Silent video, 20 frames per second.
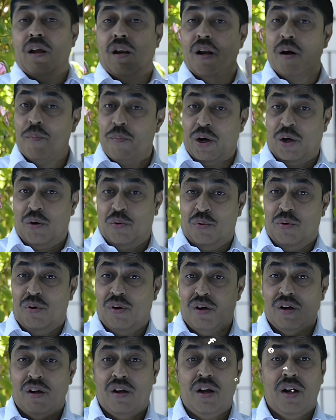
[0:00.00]
Number two,
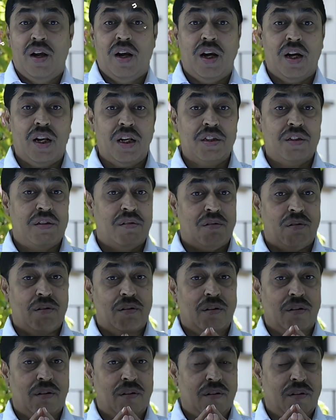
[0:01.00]
it is
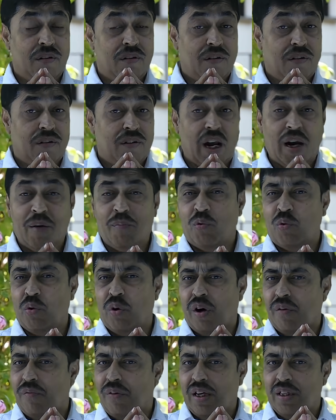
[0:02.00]
time to
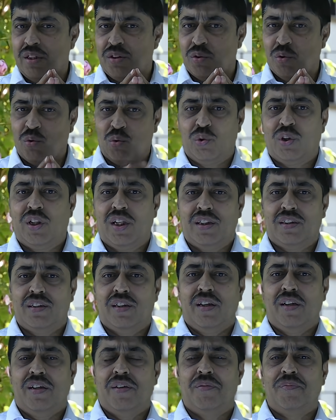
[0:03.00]
revise
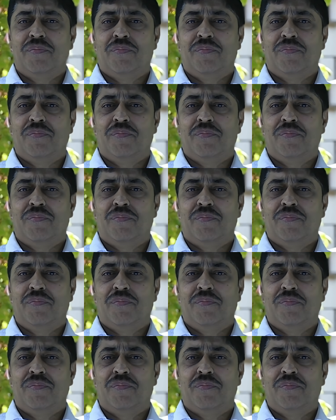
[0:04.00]
ruthlessly.